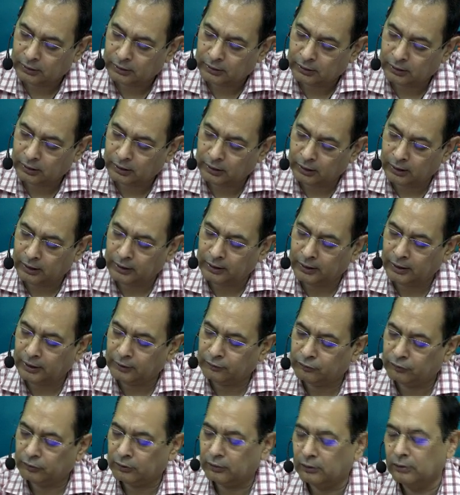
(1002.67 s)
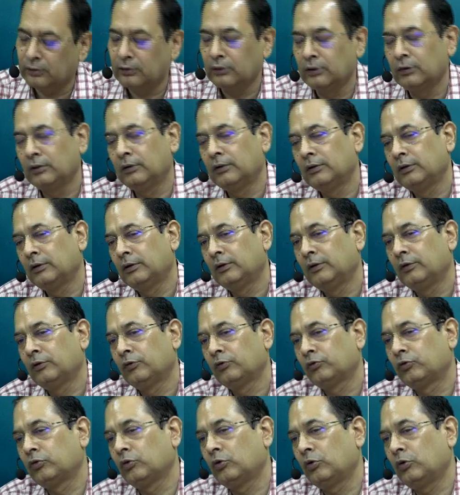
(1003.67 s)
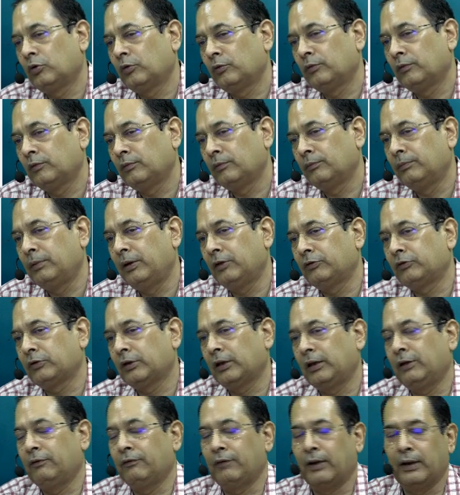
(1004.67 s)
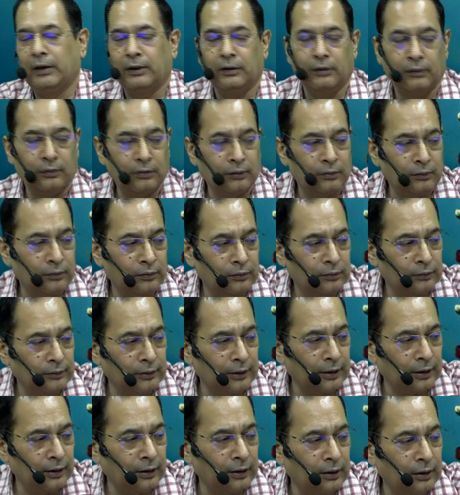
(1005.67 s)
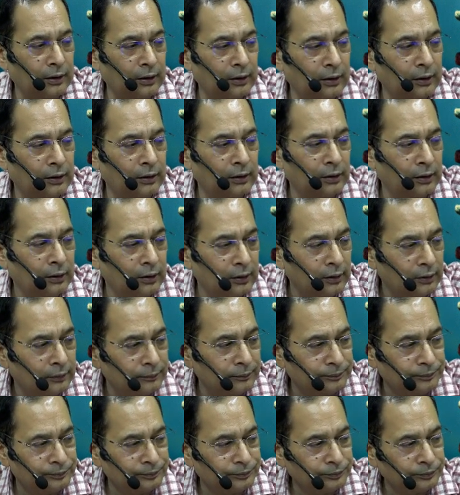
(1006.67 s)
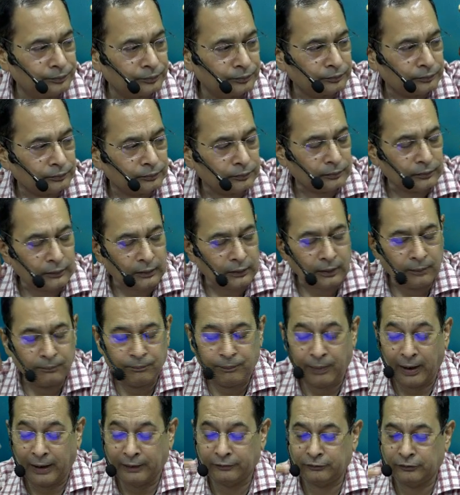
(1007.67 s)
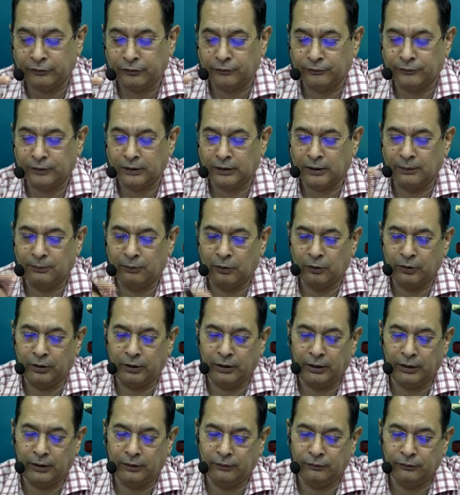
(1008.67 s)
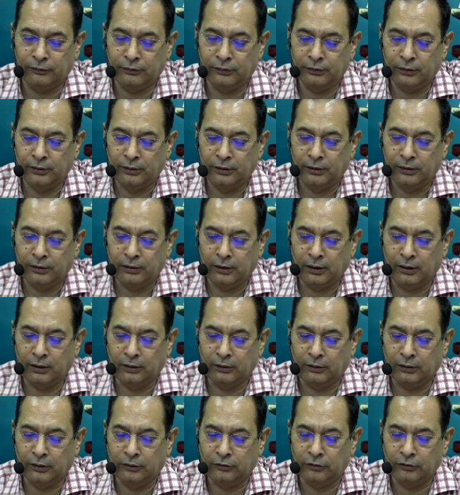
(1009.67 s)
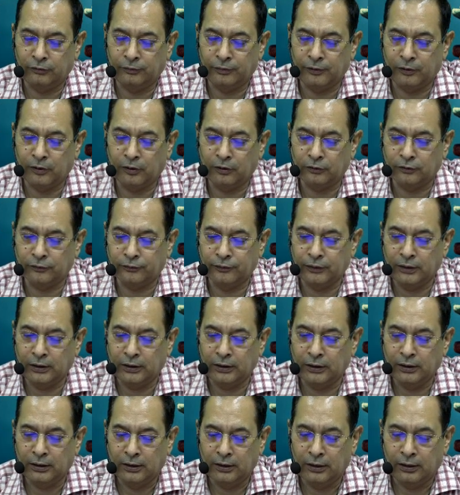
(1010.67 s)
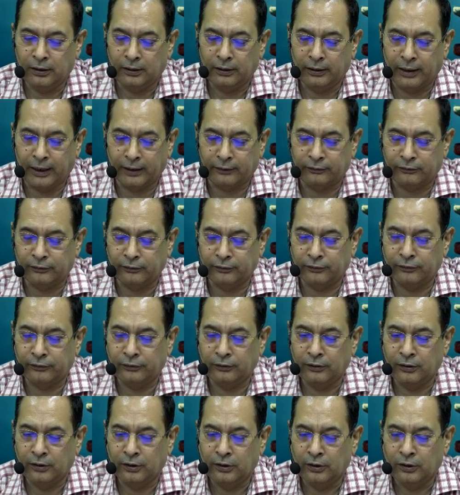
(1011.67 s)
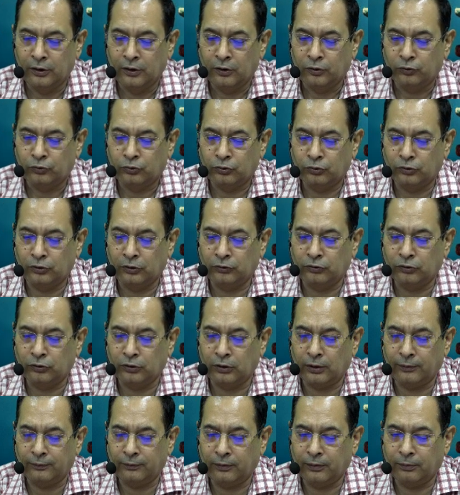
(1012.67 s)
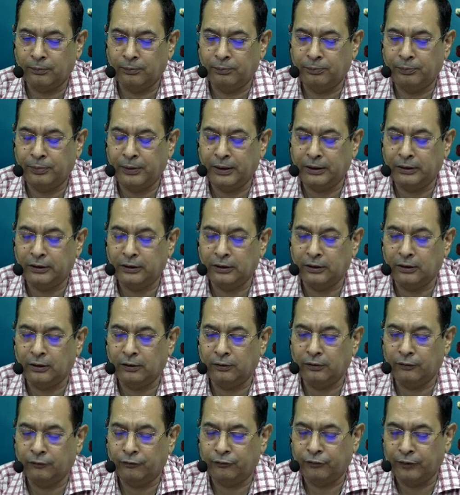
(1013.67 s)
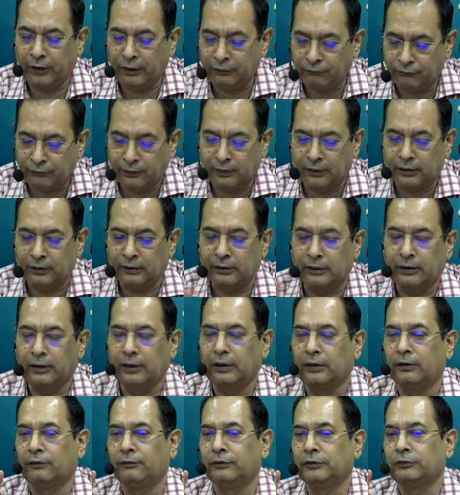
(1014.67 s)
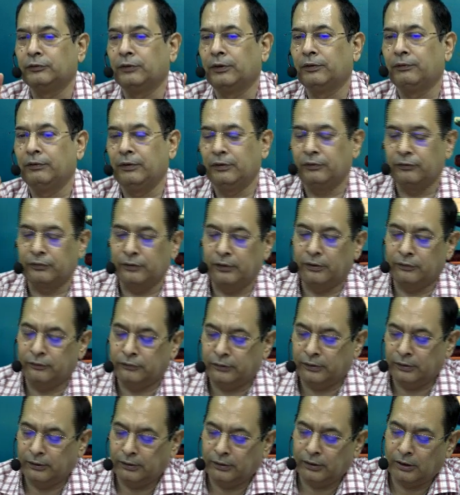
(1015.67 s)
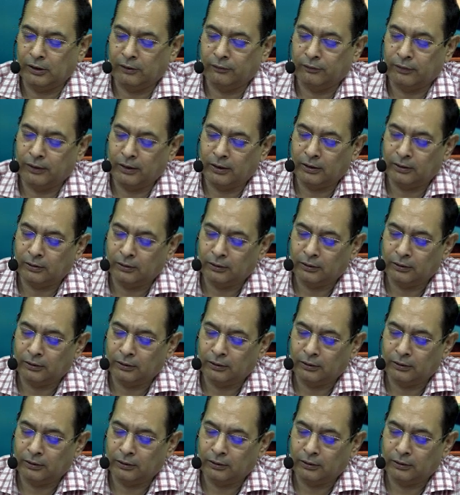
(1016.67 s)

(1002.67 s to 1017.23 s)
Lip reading: in nature. So basically when the prices of the commodities increases because of the taxes. So this is a bit framework here which we have discussed. Now here